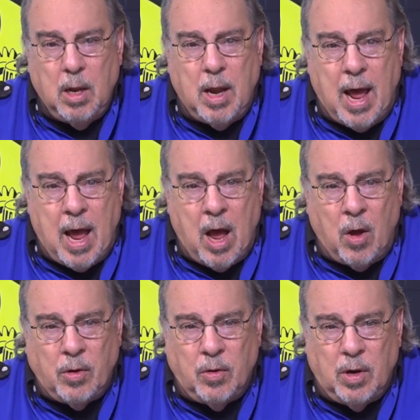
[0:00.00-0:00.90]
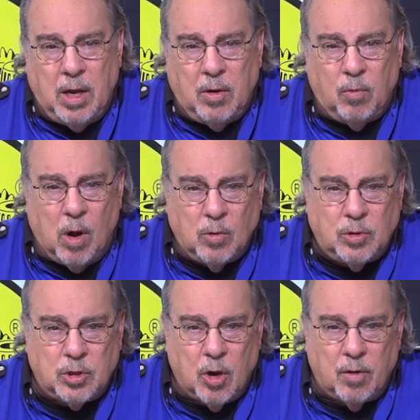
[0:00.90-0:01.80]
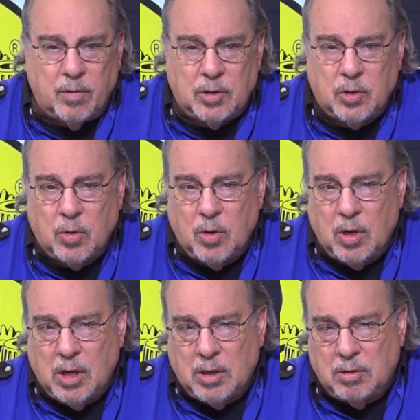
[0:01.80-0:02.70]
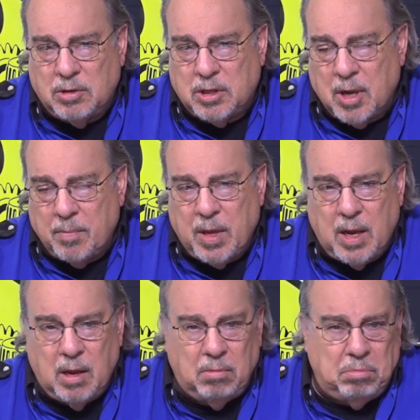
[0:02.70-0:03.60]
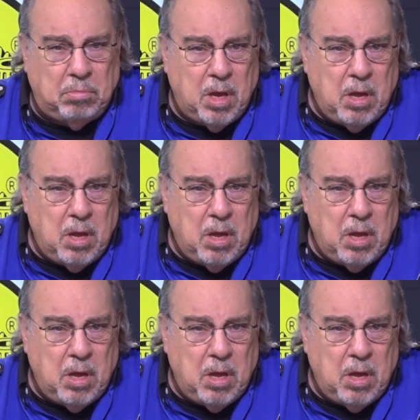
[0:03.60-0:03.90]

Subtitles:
Now you need road service, or you need something.